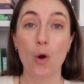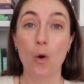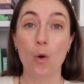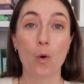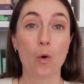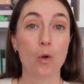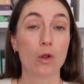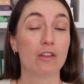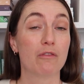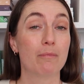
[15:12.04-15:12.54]

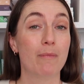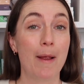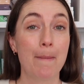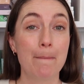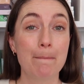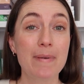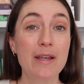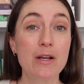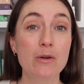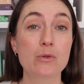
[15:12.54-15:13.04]
all of
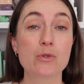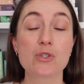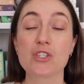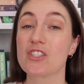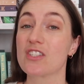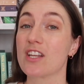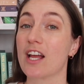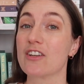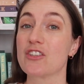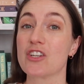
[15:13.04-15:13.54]
my bills,
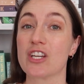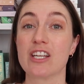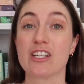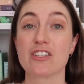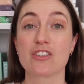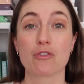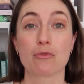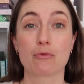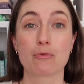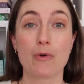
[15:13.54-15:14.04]
such
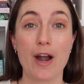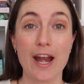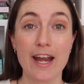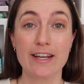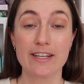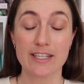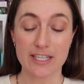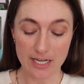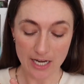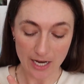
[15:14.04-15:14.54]
as
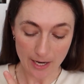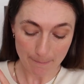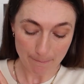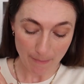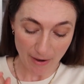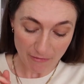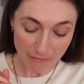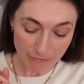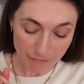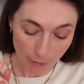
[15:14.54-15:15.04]
rent,
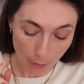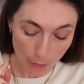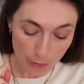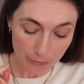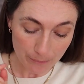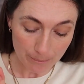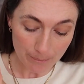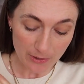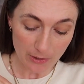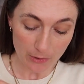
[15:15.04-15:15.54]
my
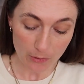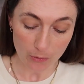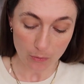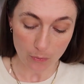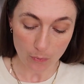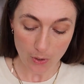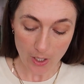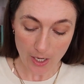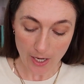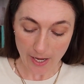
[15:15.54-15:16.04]
phone
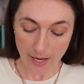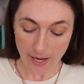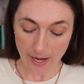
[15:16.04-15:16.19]
bill,